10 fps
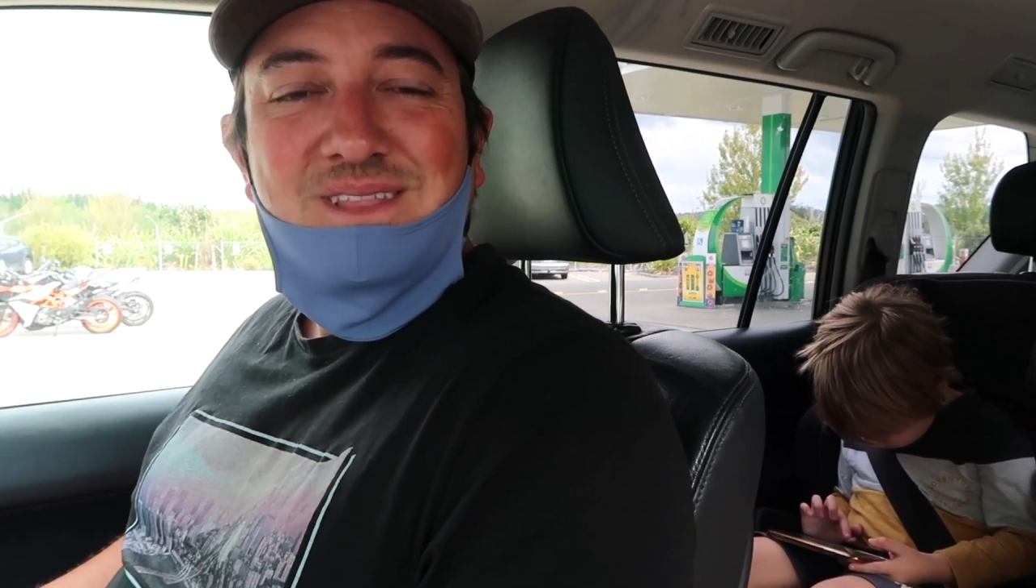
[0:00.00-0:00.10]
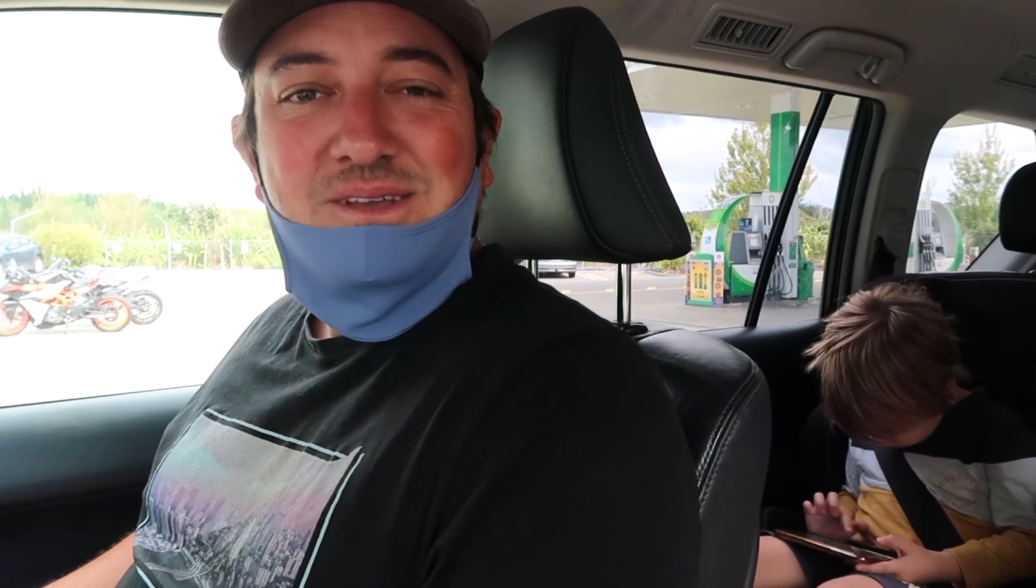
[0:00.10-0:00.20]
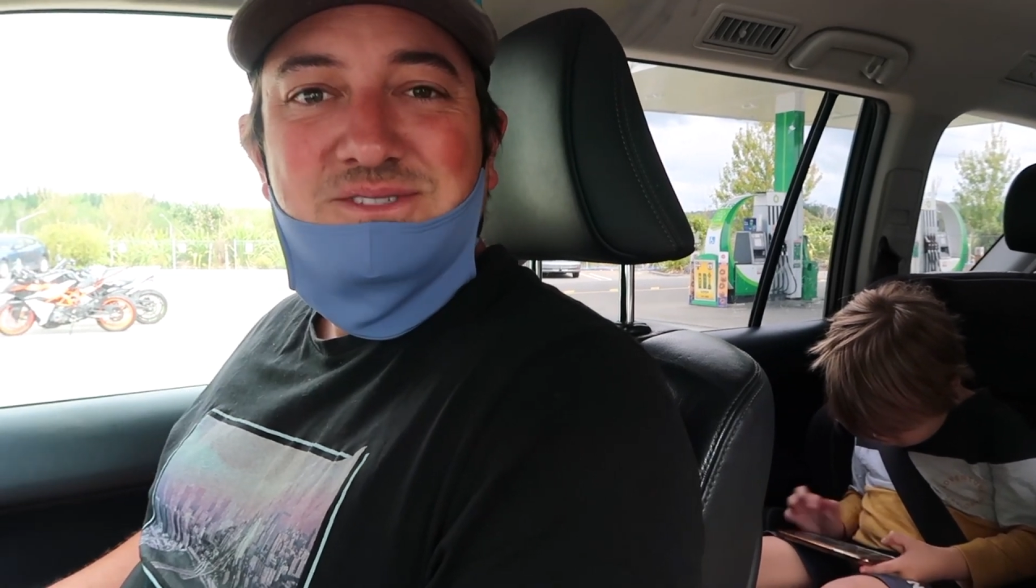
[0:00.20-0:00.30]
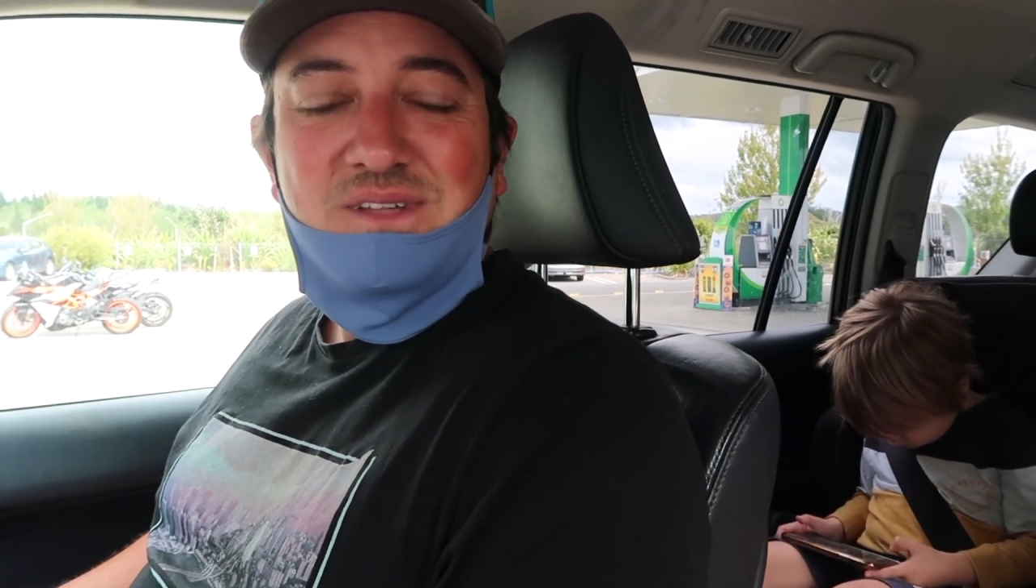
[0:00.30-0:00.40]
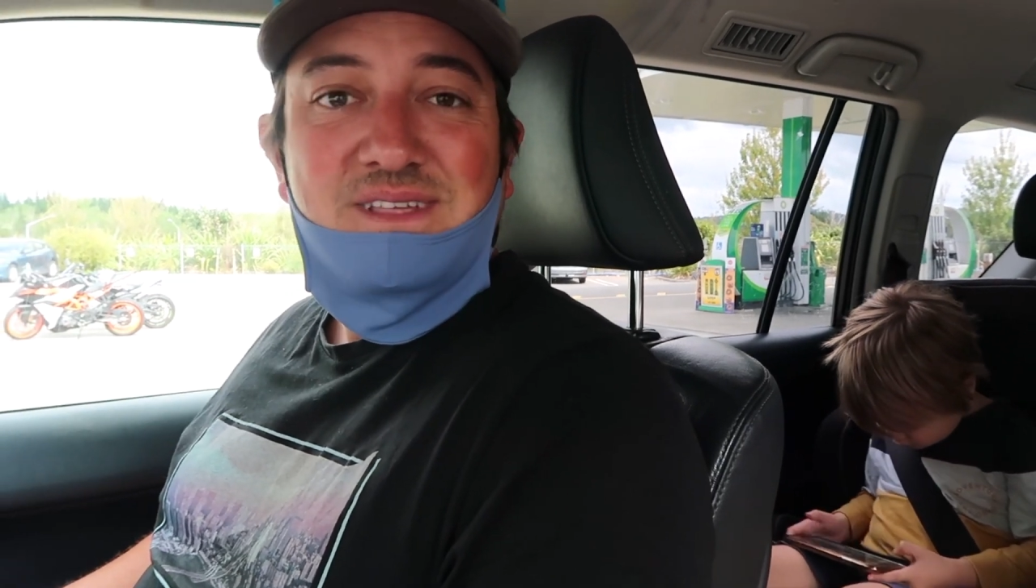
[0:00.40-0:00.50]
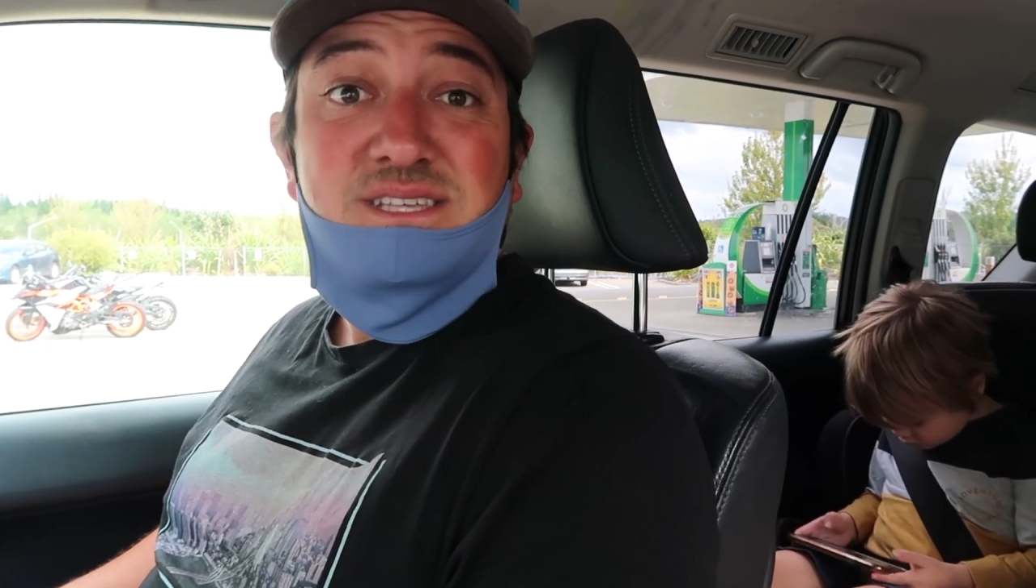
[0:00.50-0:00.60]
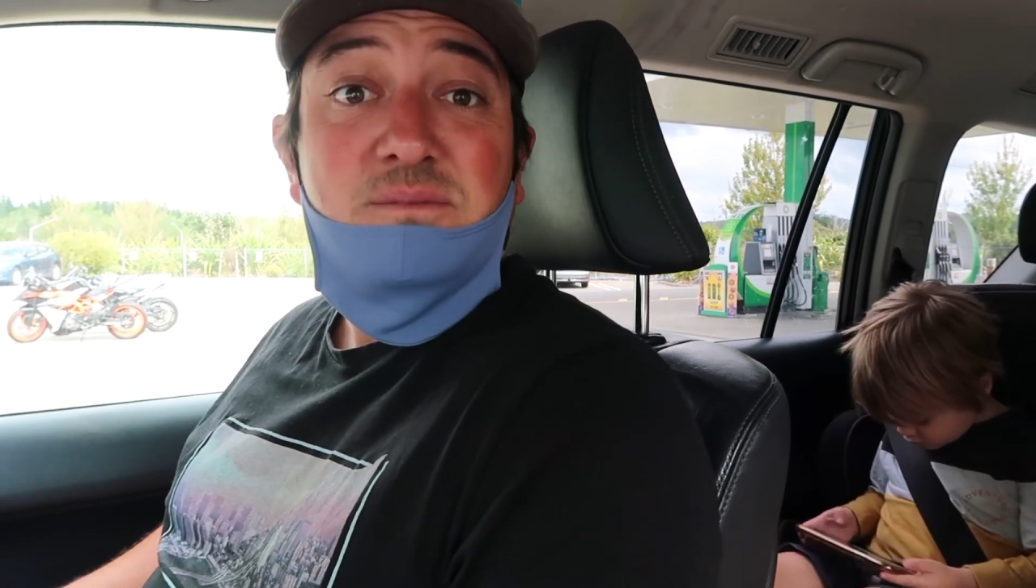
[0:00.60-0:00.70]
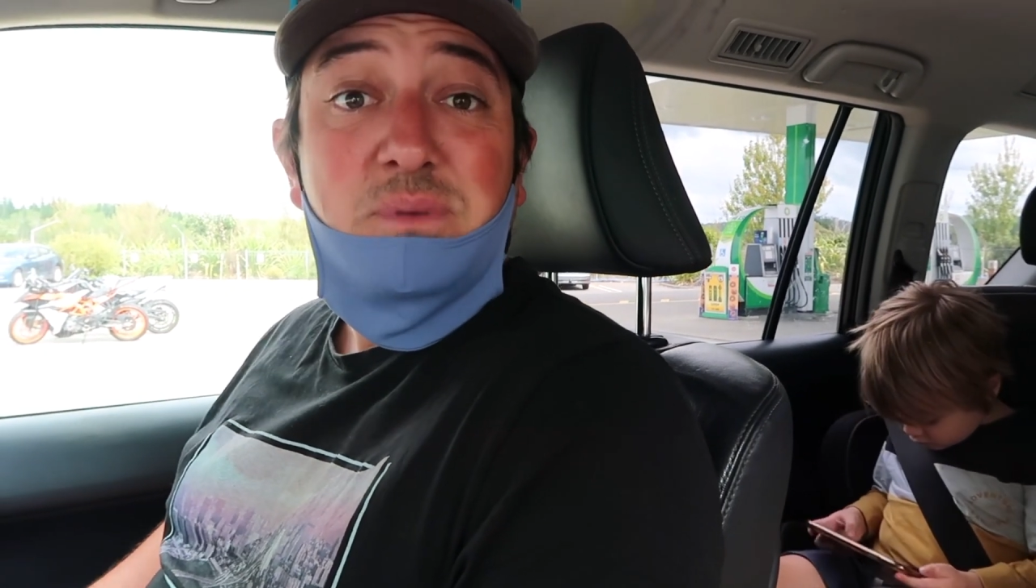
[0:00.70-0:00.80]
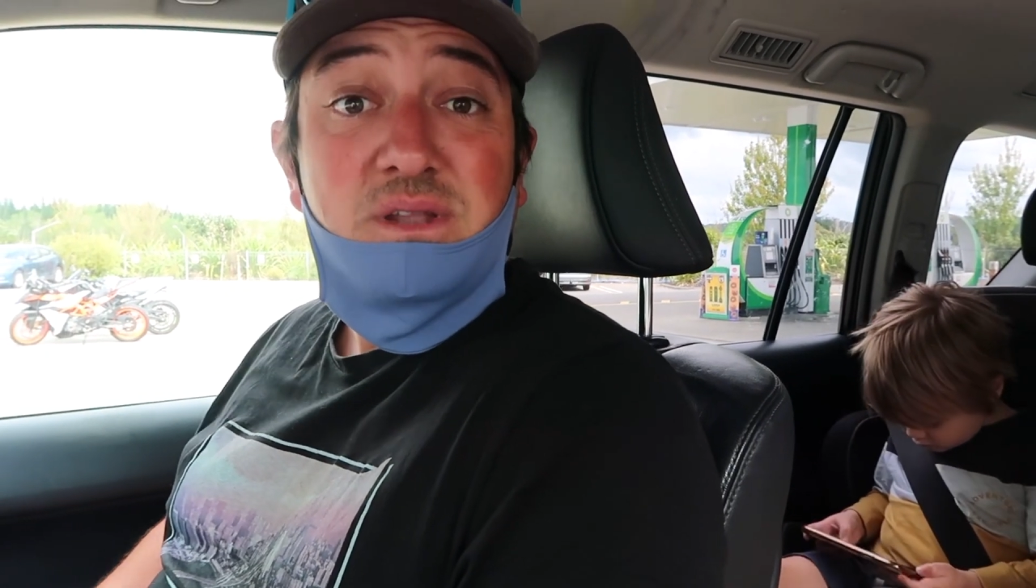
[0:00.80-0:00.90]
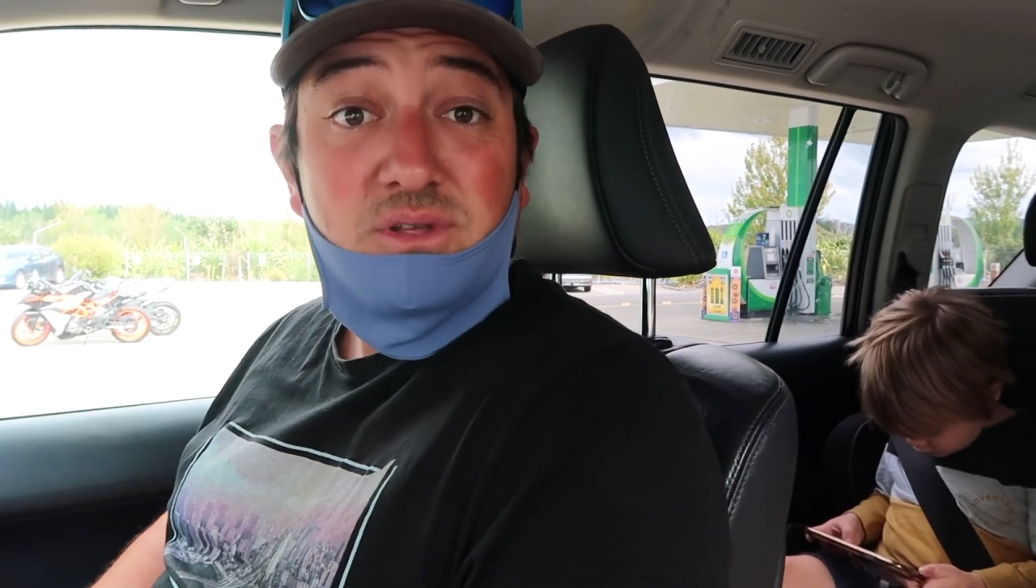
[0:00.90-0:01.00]
He was like, there's a
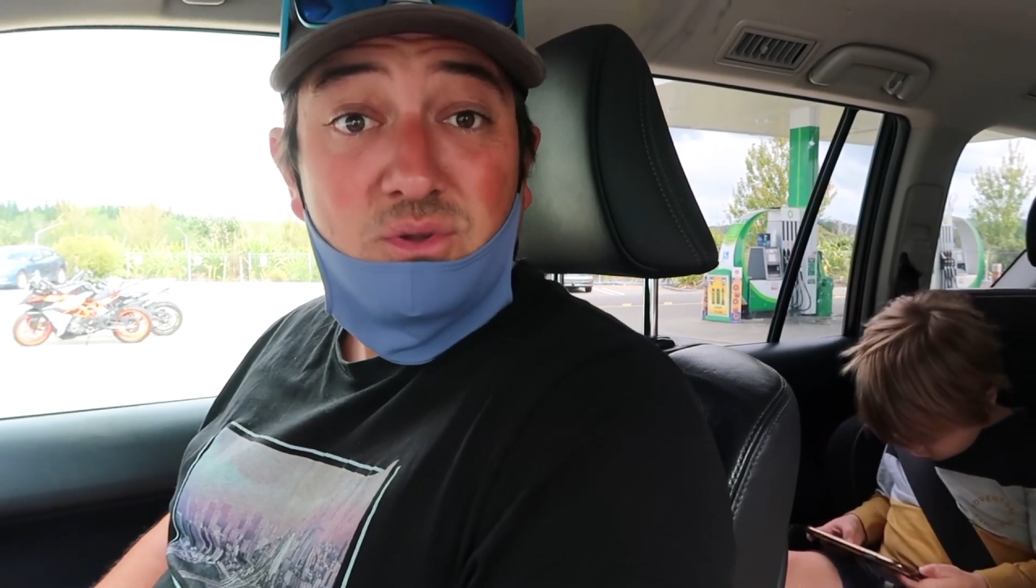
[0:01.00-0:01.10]
bit of an